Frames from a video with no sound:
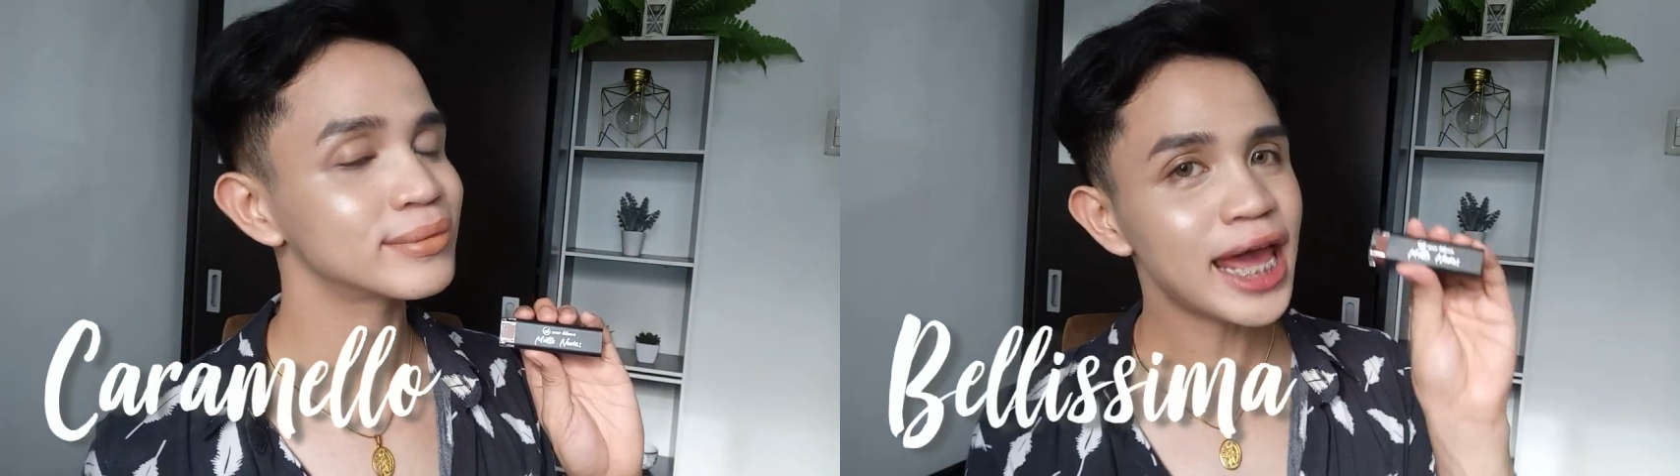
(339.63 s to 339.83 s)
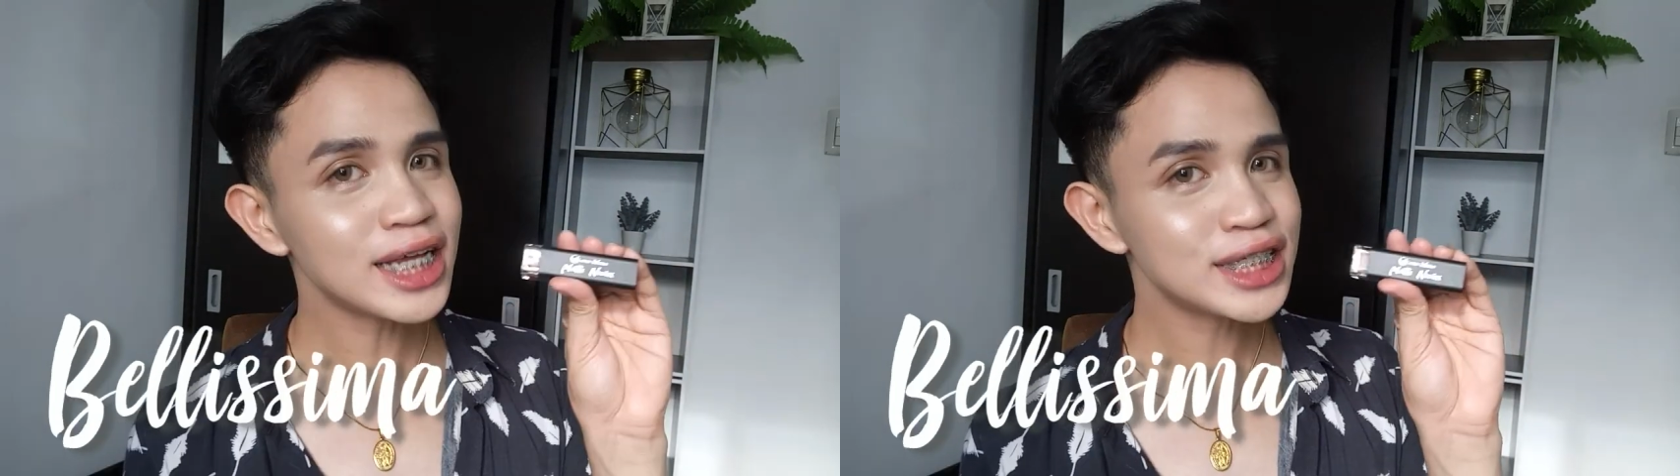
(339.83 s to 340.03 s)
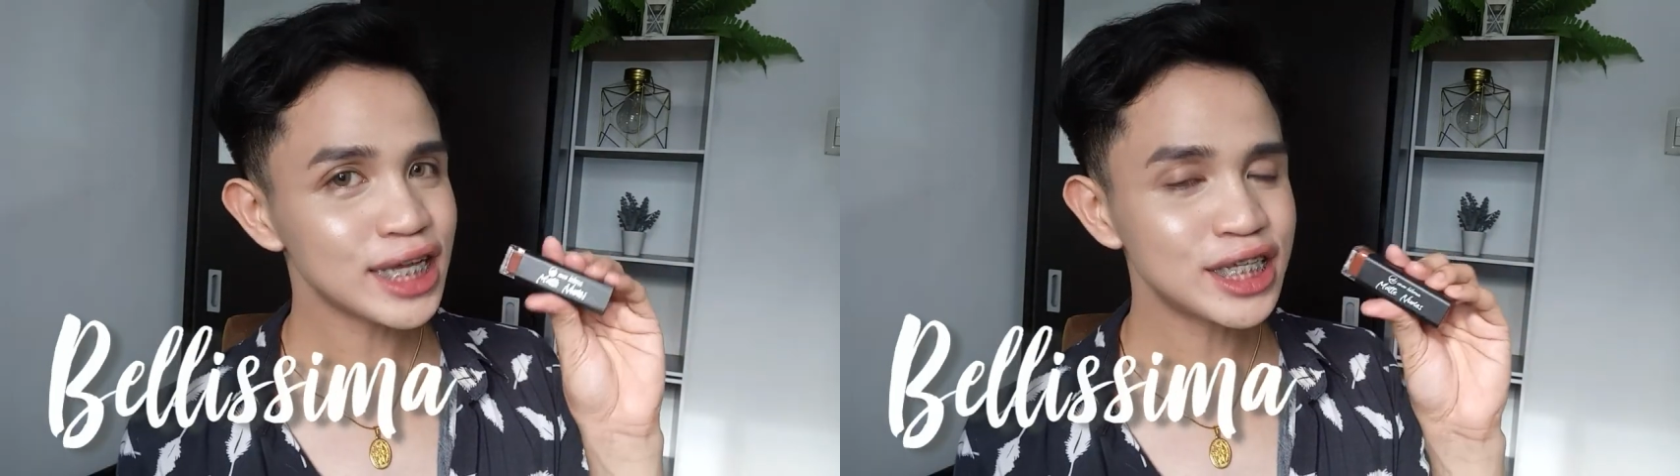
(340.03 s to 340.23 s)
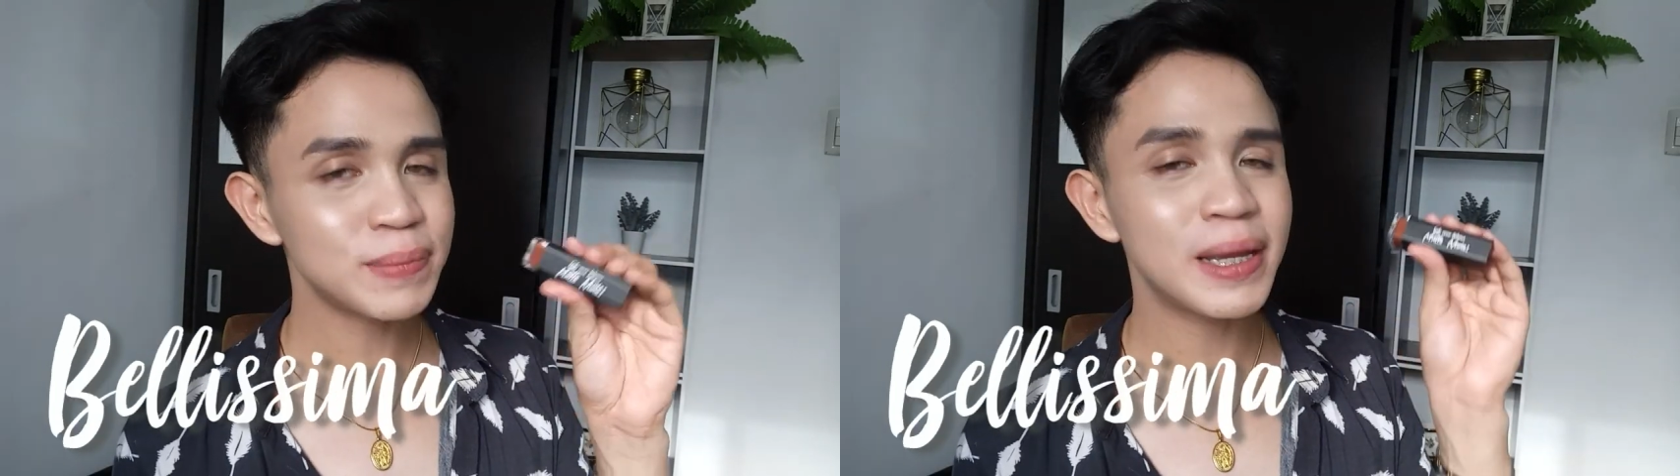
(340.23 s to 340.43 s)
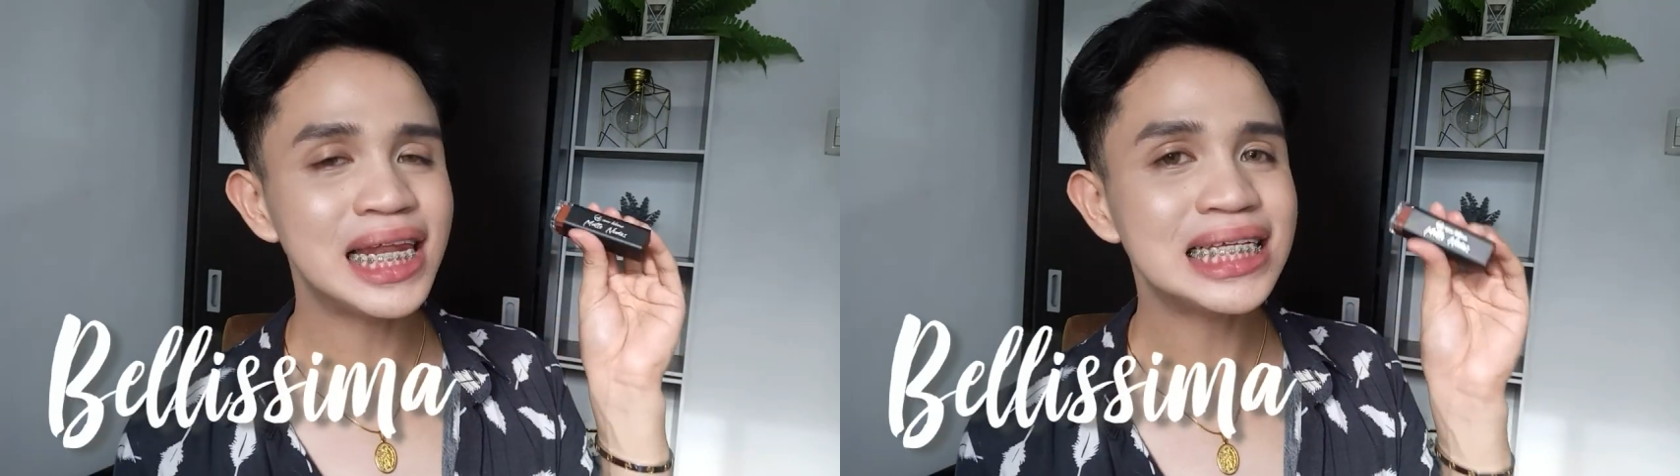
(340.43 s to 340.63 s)
Next
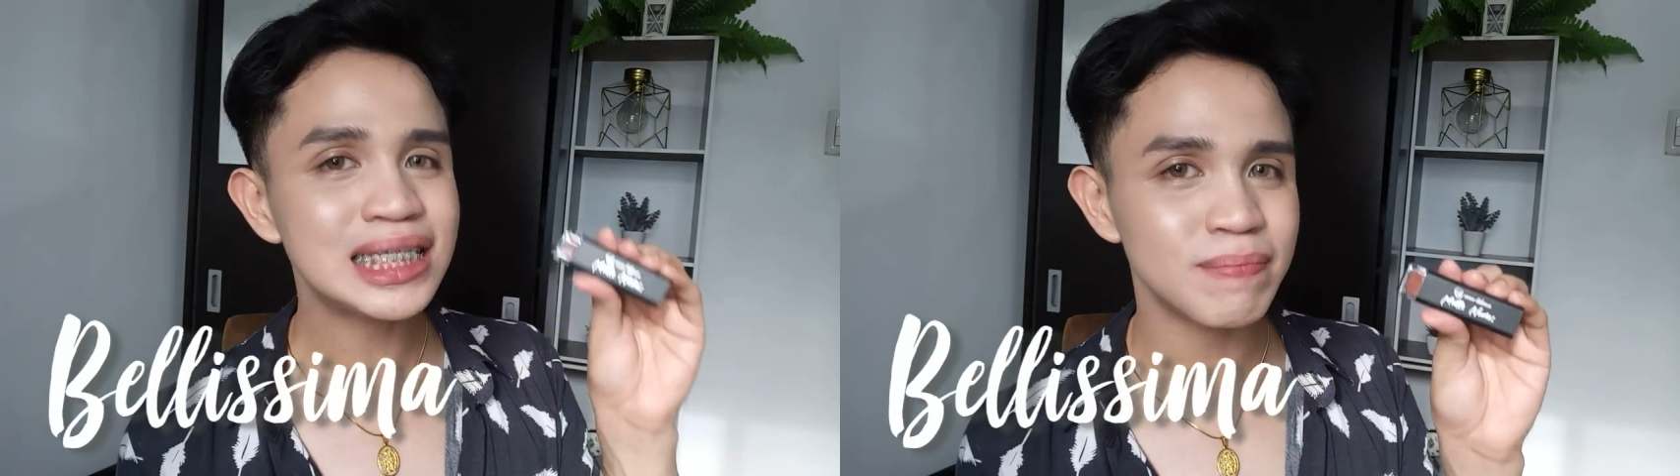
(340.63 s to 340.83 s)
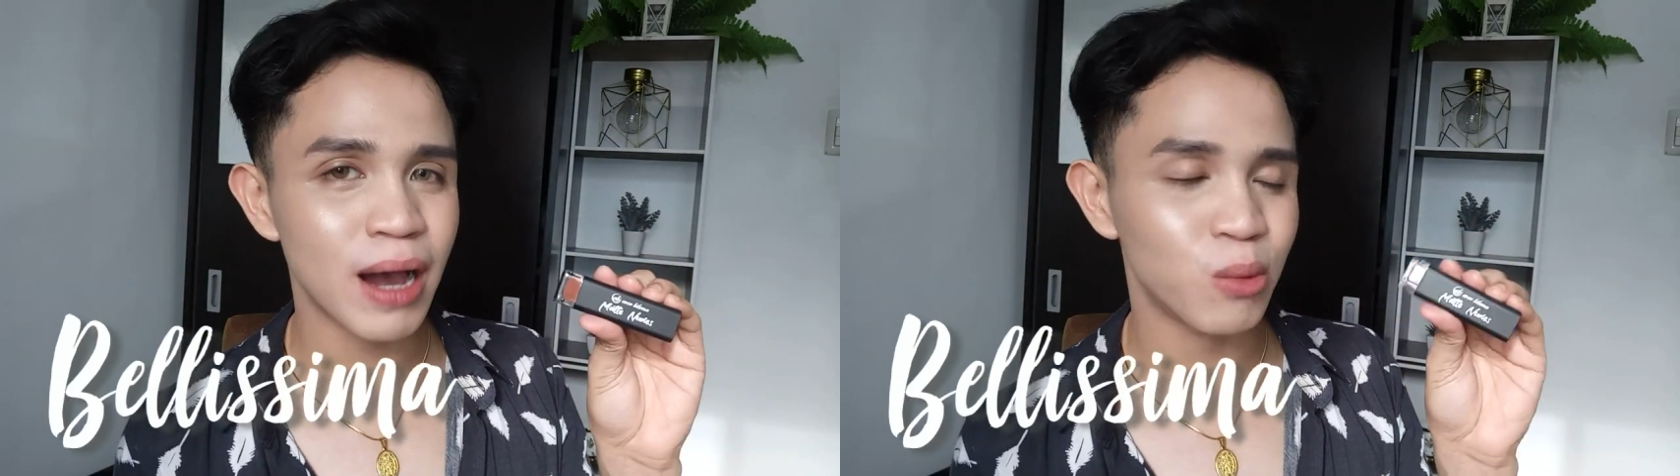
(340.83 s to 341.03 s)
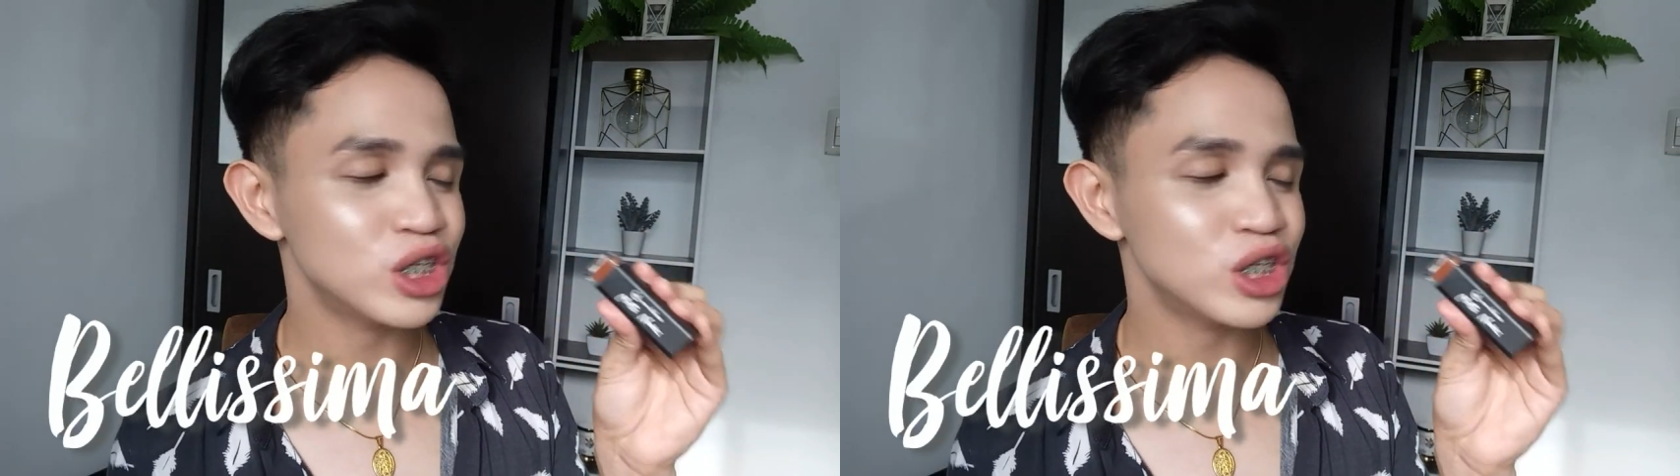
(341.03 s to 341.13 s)
is Bellissima,